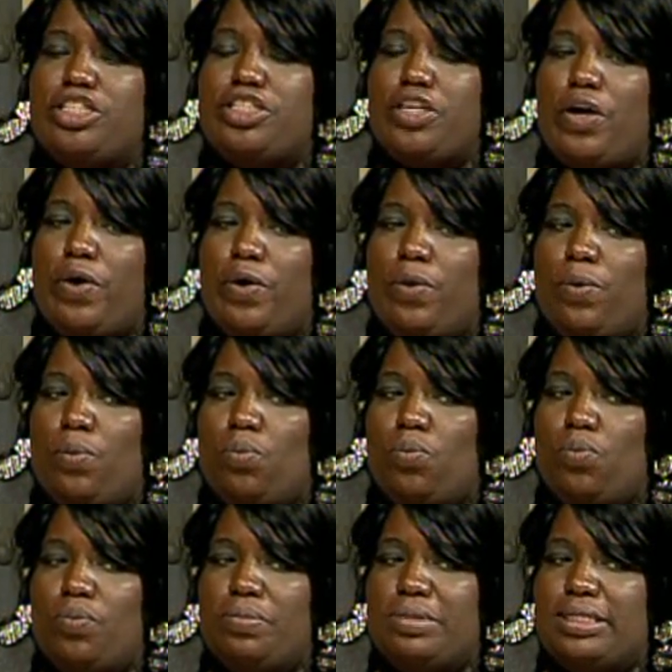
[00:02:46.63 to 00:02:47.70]
so
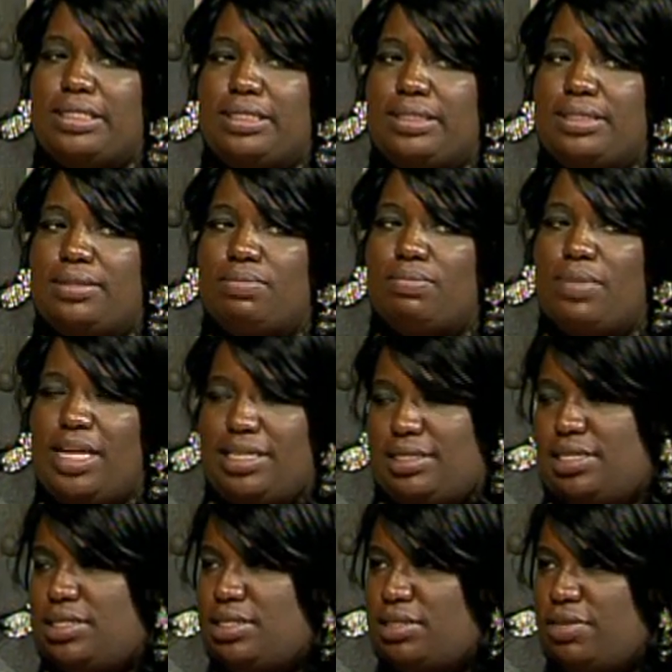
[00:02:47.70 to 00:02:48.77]
is
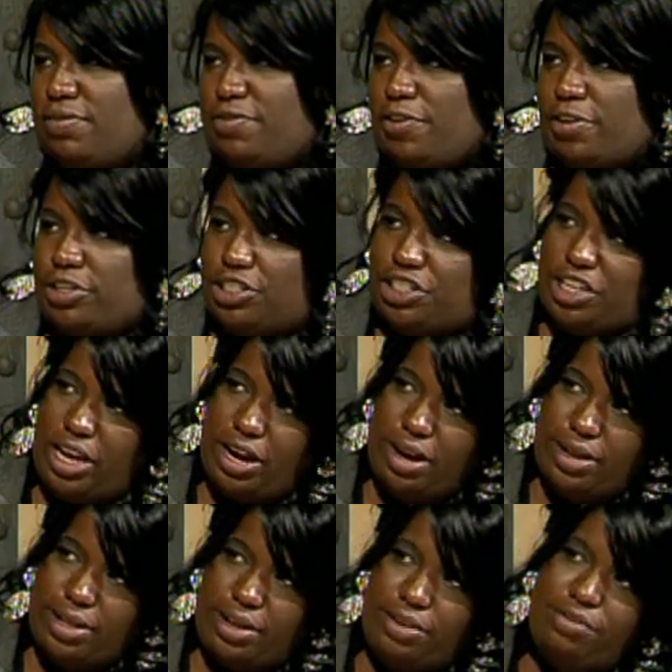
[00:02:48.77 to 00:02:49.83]
this the first
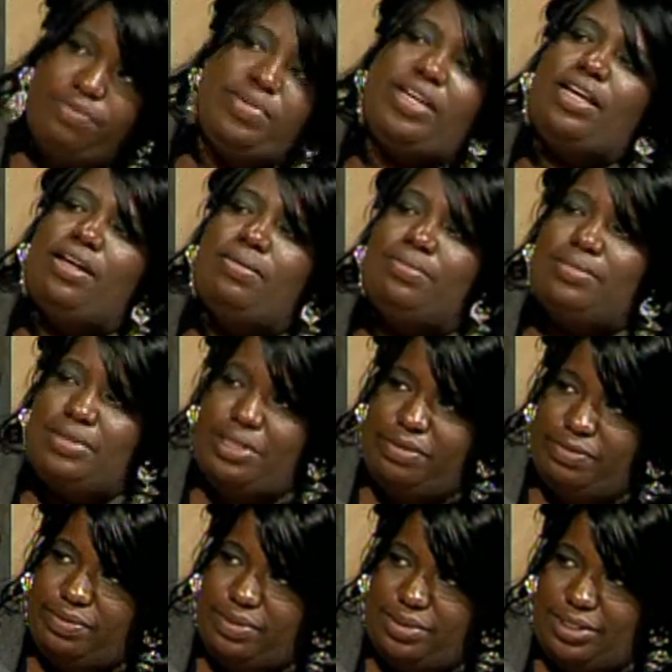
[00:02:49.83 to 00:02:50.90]
year that you've
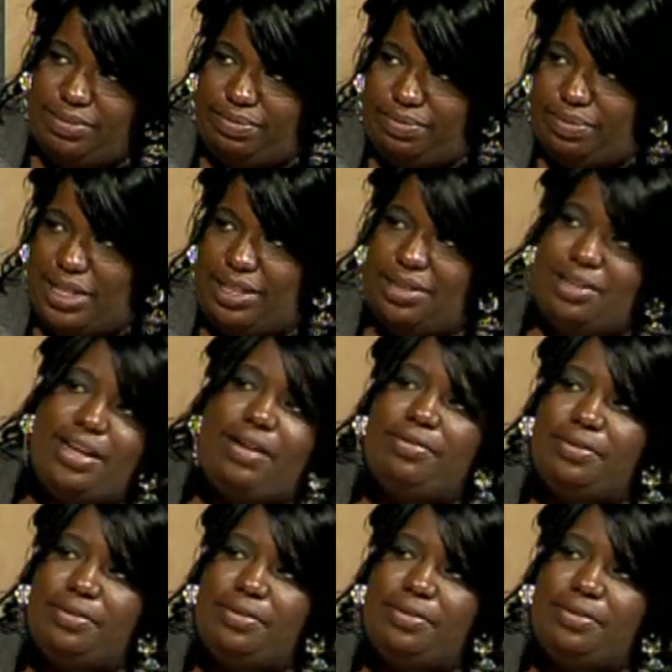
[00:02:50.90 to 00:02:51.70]
been?